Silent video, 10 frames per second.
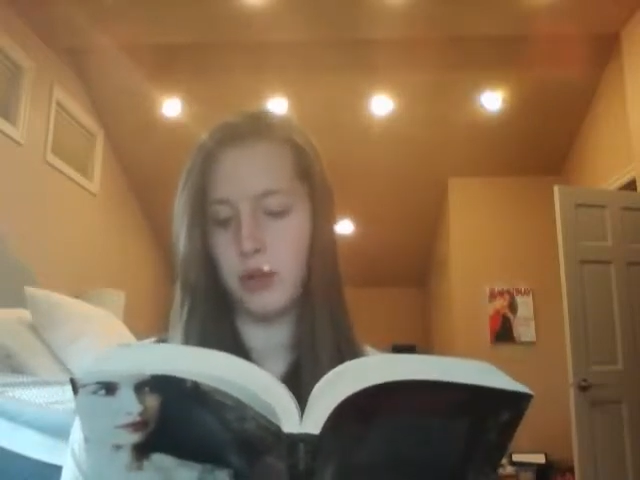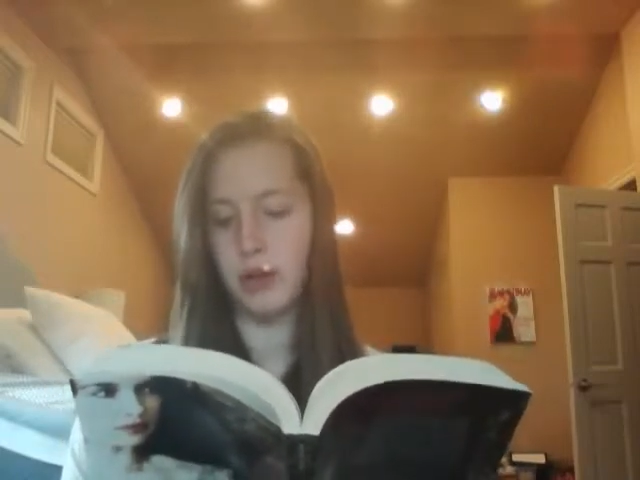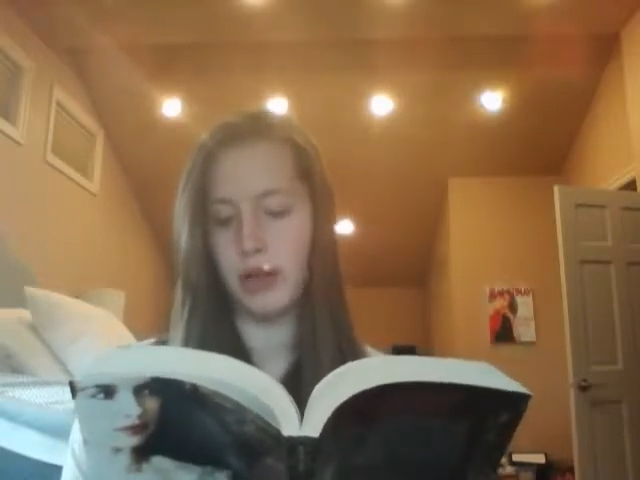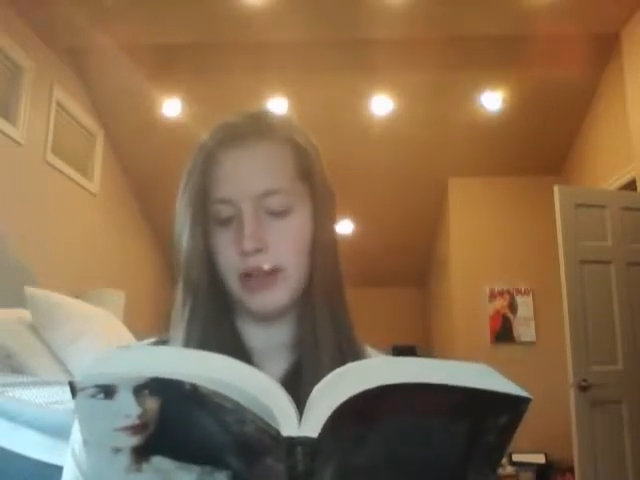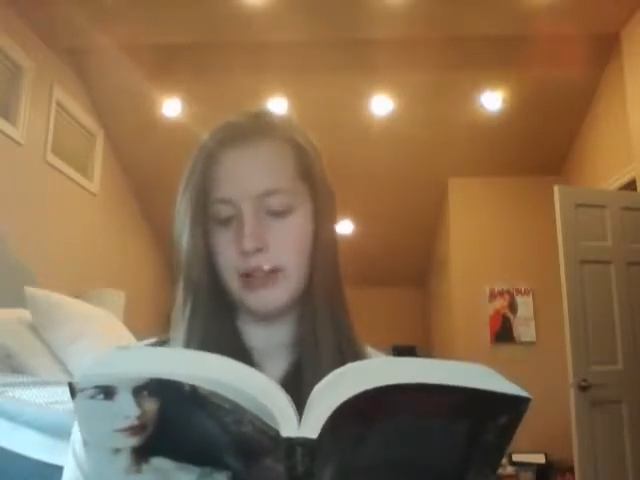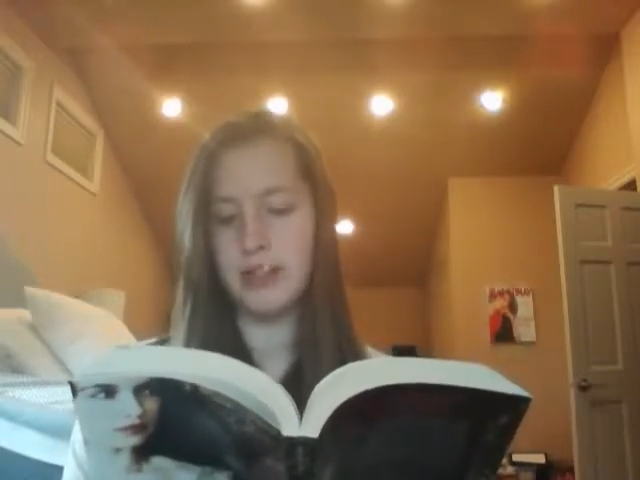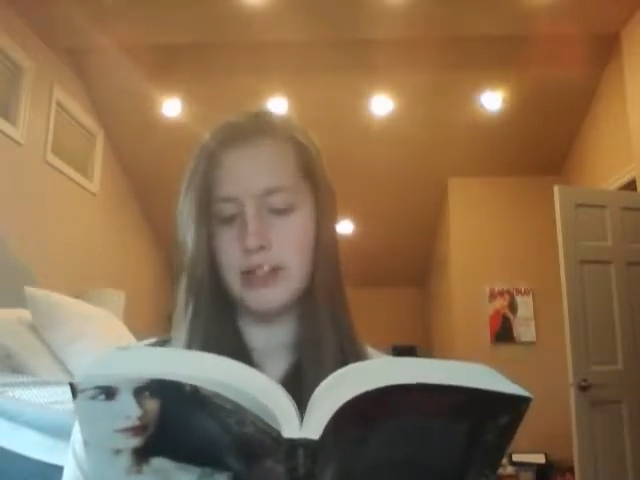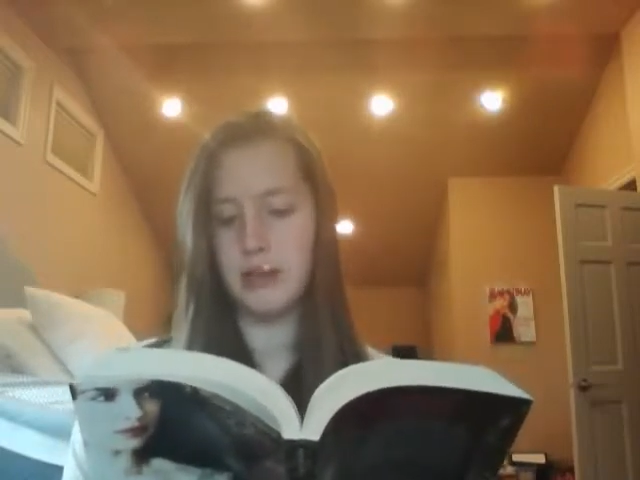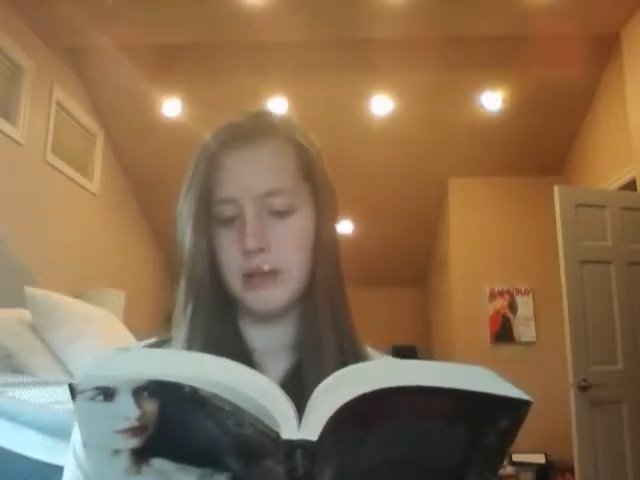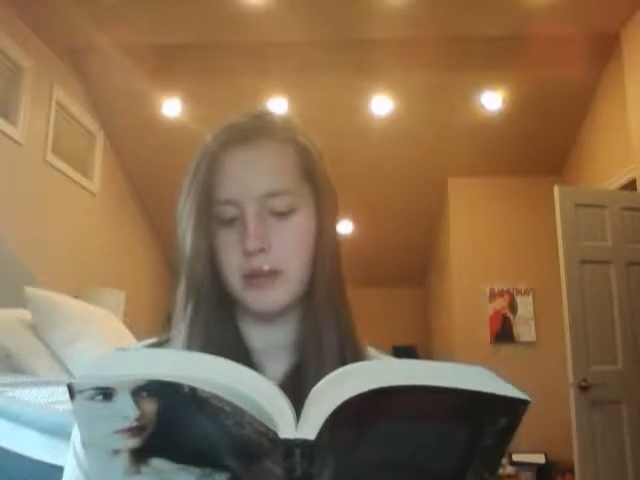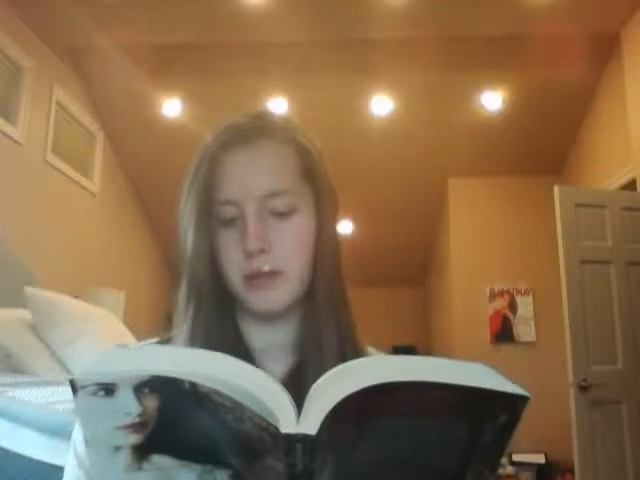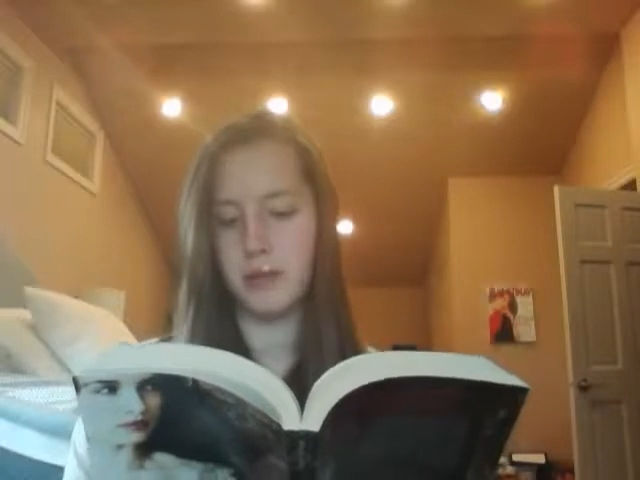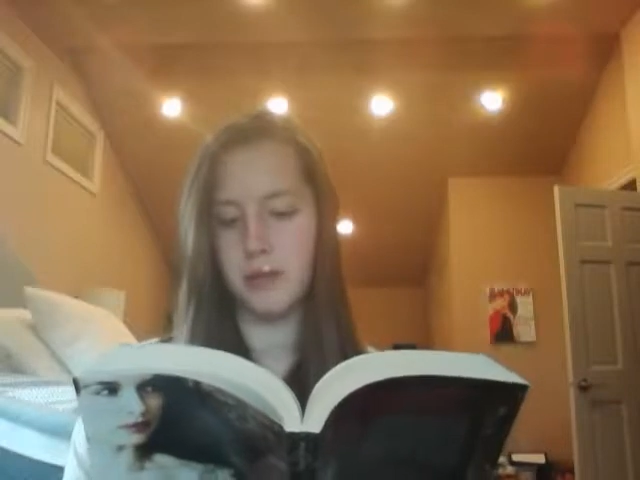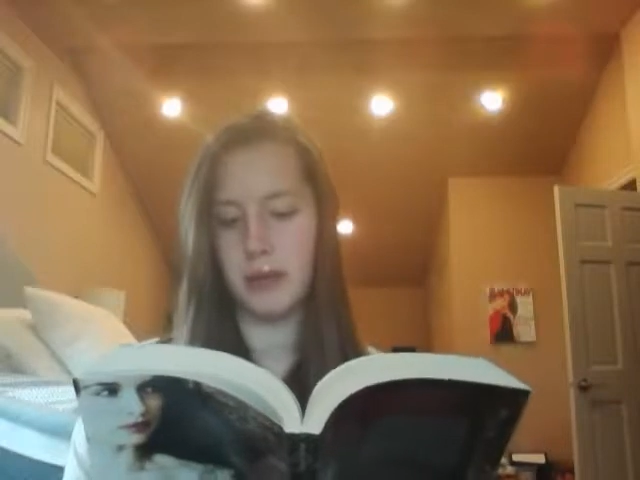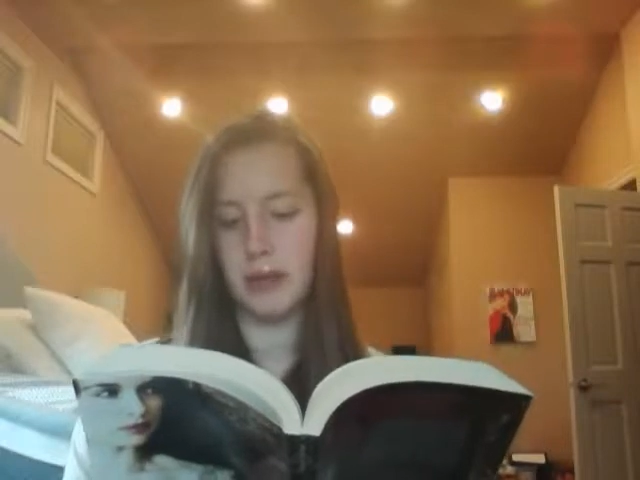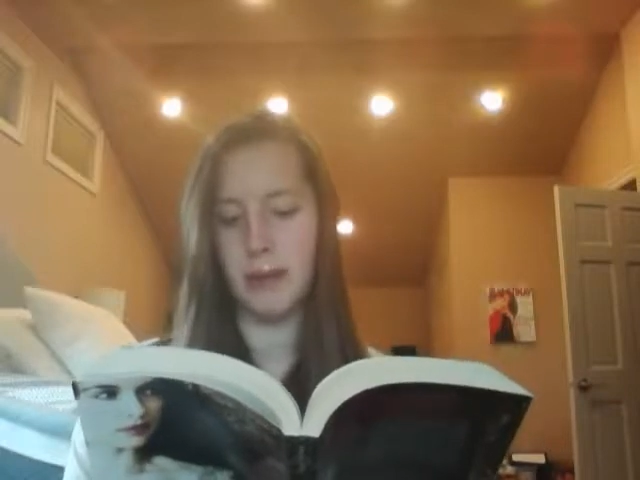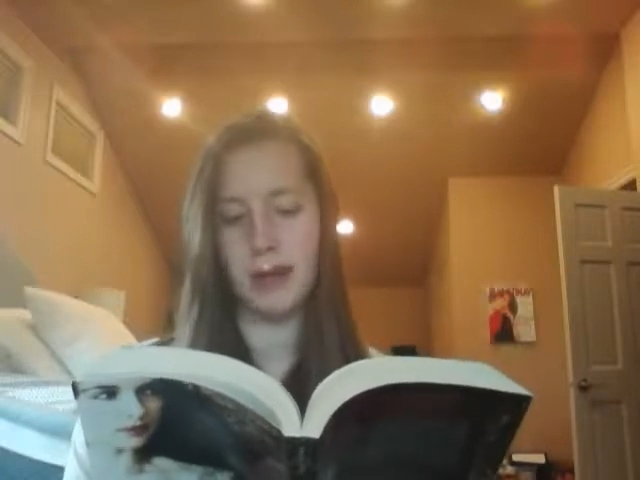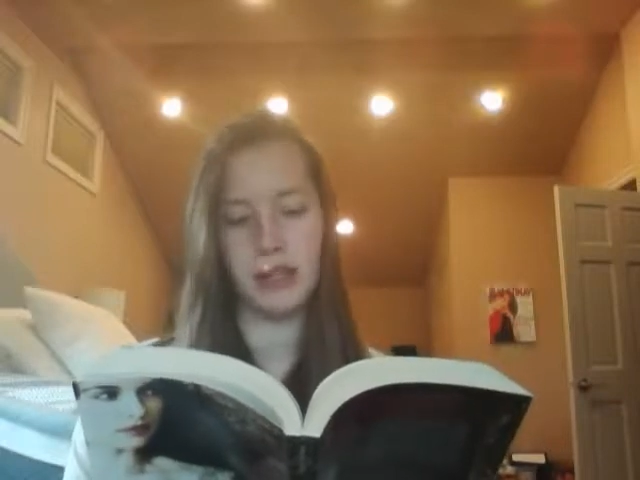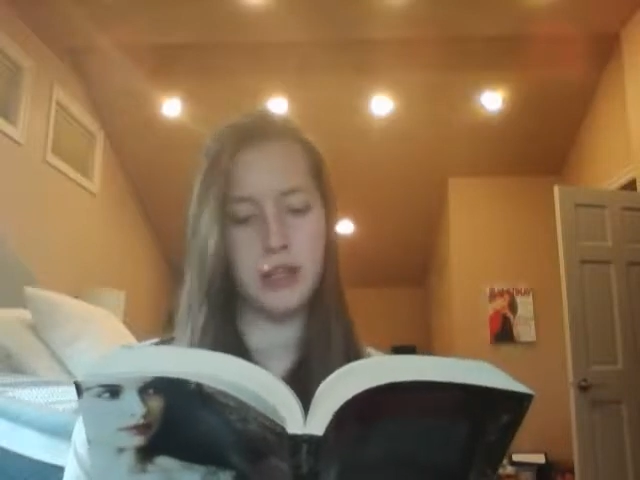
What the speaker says: Thornhill didn't seem to be about